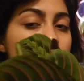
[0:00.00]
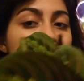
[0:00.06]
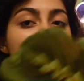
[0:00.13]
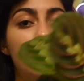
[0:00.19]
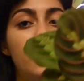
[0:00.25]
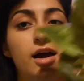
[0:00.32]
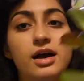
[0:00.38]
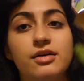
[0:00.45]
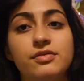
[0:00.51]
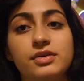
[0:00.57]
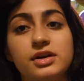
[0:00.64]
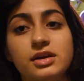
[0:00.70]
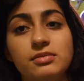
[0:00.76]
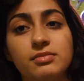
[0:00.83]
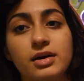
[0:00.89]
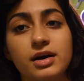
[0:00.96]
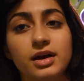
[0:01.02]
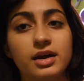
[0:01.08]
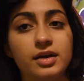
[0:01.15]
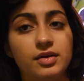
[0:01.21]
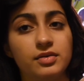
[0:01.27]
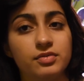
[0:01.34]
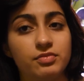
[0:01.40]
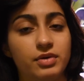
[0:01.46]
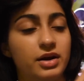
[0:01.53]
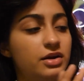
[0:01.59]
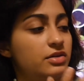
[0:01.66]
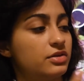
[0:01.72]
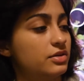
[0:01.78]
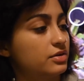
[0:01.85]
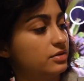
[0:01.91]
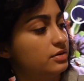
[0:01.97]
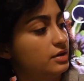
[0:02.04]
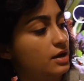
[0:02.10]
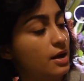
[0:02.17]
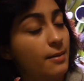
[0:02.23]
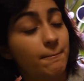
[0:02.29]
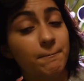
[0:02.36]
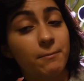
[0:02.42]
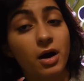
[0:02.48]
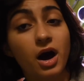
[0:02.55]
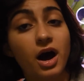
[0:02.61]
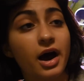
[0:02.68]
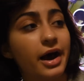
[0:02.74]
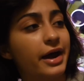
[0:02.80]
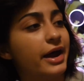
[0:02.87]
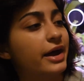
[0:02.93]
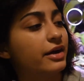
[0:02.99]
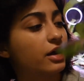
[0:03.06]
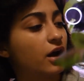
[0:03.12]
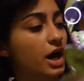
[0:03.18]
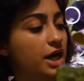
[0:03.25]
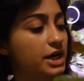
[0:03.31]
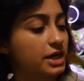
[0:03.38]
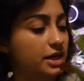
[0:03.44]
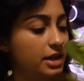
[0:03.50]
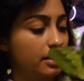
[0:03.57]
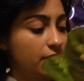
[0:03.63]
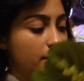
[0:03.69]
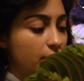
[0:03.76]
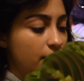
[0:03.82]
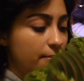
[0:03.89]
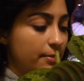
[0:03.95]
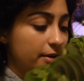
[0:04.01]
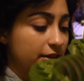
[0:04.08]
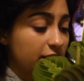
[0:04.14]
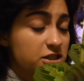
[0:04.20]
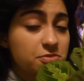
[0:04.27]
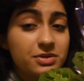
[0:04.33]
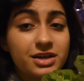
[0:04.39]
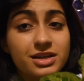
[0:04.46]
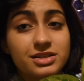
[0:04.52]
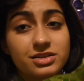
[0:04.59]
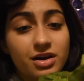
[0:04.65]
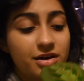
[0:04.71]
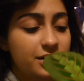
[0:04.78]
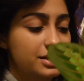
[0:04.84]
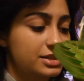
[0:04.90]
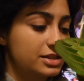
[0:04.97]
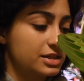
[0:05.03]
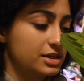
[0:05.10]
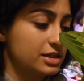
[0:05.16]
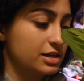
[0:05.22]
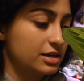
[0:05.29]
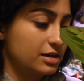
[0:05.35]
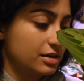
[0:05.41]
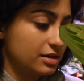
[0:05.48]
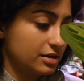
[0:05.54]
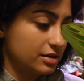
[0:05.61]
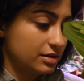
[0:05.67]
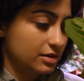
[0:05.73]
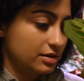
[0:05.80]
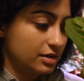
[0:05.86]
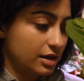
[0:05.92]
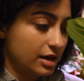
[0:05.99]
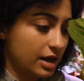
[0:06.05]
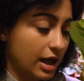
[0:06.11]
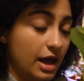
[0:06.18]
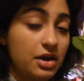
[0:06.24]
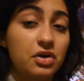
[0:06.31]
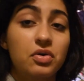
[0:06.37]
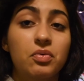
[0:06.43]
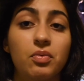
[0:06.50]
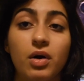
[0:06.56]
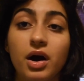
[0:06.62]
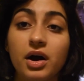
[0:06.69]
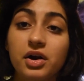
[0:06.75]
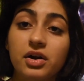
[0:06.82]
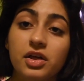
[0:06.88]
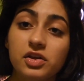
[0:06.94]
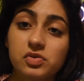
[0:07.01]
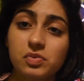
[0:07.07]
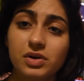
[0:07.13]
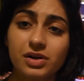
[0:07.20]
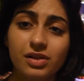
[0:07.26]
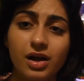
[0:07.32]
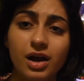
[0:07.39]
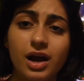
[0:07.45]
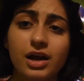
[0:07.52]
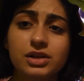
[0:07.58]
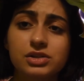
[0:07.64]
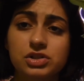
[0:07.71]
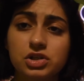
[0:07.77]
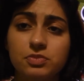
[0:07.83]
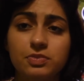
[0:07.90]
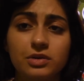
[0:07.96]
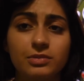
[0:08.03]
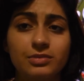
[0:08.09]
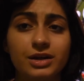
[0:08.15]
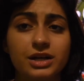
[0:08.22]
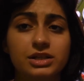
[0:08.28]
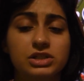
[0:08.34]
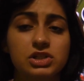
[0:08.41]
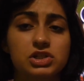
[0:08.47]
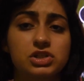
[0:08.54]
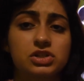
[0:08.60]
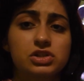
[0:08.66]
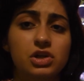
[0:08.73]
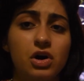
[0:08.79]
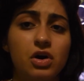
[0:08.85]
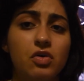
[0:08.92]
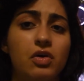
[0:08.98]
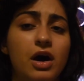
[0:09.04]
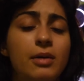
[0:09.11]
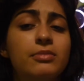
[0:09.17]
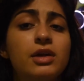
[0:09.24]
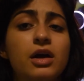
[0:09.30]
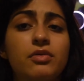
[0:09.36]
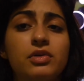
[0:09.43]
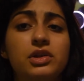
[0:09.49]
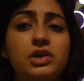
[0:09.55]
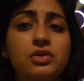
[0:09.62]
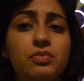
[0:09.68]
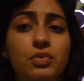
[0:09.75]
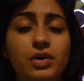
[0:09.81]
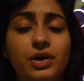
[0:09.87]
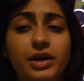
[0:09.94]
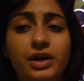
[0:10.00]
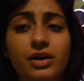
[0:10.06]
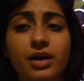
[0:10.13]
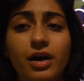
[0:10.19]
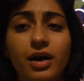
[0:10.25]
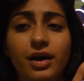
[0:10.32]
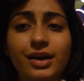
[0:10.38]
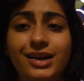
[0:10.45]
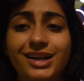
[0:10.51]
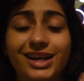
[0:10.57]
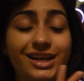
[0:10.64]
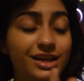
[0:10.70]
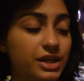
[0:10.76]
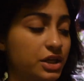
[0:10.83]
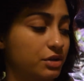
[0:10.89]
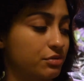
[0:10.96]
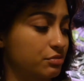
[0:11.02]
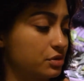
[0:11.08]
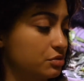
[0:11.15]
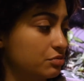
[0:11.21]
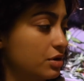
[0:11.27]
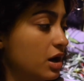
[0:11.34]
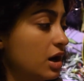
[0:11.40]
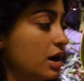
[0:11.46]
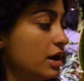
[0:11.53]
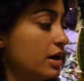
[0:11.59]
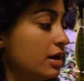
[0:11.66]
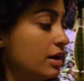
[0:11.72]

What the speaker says: I have it in my regular pot I had got it in, but that's because honestly I don't water this one a lot super much, so I'm not really worried on it getting root rot